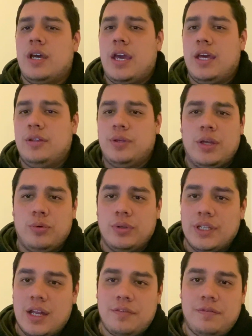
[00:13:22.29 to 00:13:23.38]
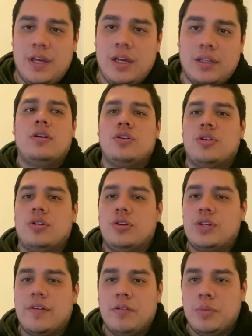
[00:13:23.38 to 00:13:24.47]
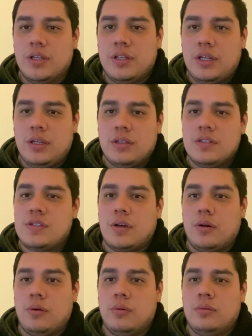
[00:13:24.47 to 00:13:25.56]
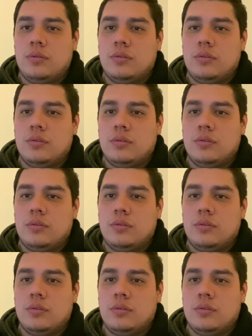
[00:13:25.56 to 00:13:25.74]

and it will not affect your drivability. So,